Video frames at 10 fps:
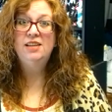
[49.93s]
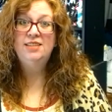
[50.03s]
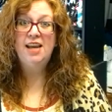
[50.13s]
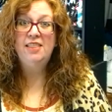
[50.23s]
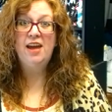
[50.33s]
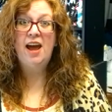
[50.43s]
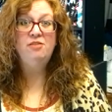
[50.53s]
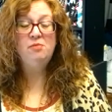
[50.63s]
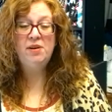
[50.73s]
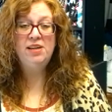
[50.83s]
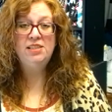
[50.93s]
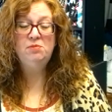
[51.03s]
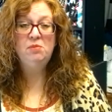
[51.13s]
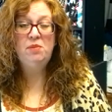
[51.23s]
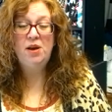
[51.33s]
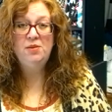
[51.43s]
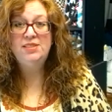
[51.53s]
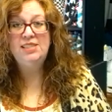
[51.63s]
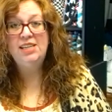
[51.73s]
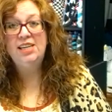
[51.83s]
day that everybody's been
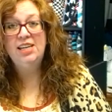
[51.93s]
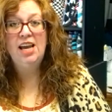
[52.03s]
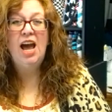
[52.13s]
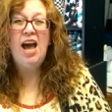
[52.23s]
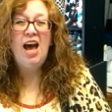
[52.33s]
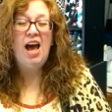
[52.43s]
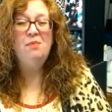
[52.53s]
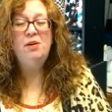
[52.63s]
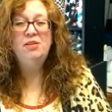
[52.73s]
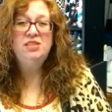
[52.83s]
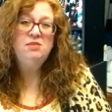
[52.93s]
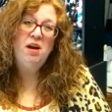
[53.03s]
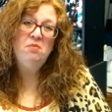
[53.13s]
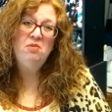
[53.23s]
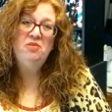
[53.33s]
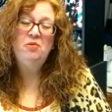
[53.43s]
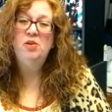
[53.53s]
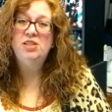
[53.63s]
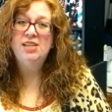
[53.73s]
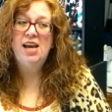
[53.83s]
posting. I posted mine
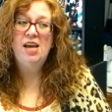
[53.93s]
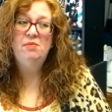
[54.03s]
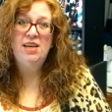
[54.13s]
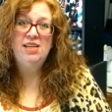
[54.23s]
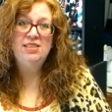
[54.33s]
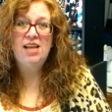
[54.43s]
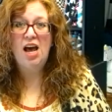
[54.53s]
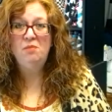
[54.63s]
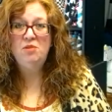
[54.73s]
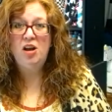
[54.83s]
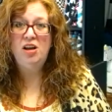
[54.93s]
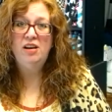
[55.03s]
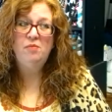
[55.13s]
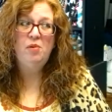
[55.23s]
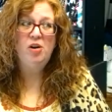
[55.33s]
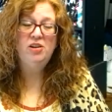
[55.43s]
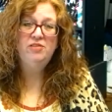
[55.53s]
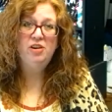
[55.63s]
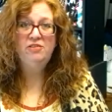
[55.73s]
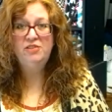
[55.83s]
before today because I'm not part of
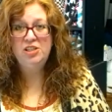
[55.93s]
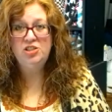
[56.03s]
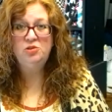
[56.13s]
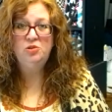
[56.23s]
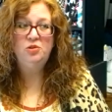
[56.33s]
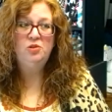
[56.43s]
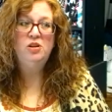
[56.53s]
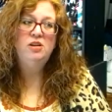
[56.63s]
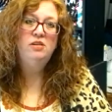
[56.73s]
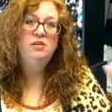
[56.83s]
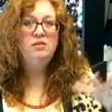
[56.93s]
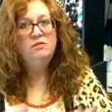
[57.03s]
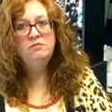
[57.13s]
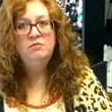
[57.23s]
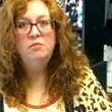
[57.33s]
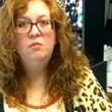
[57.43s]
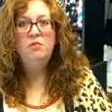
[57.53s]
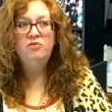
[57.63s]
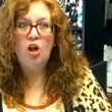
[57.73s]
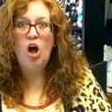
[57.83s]
their official
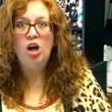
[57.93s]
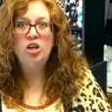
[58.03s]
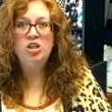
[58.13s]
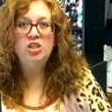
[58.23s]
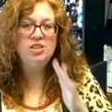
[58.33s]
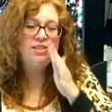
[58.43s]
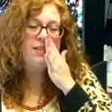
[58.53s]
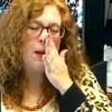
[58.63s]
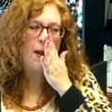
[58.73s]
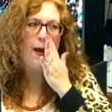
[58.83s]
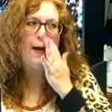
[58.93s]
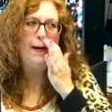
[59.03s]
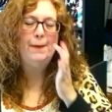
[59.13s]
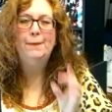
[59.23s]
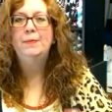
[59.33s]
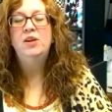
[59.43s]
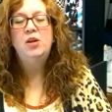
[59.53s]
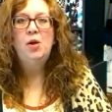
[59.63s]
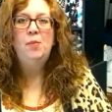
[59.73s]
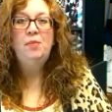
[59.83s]
vloggers. Um,
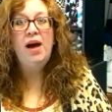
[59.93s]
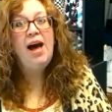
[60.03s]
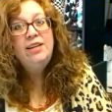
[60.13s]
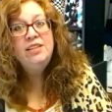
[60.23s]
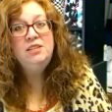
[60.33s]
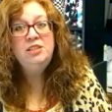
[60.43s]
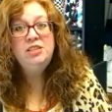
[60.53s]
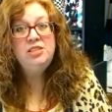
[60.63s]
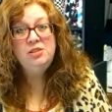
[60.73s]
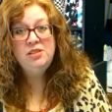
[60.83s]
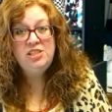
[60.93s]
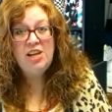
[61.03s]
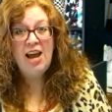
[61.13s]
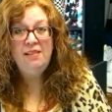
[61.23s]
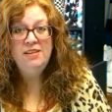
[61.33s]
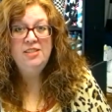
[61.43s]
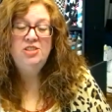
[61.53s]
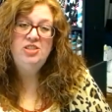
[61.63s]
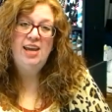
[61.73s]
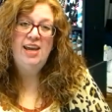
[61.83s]
but I did do the
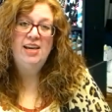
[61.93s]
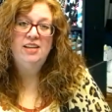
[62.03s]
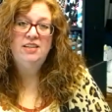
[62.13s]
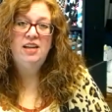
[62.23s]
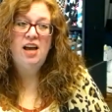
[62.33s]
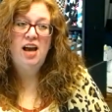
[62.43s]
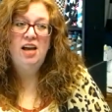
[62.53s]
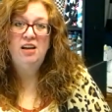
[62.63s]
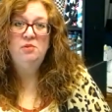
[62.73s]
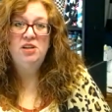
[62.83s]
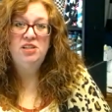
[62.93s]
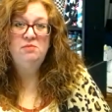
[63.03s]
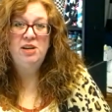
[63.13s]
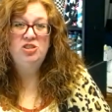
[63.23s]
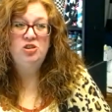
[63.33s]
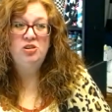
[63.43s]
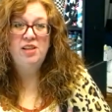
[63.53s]
challenge and I wanted to make sure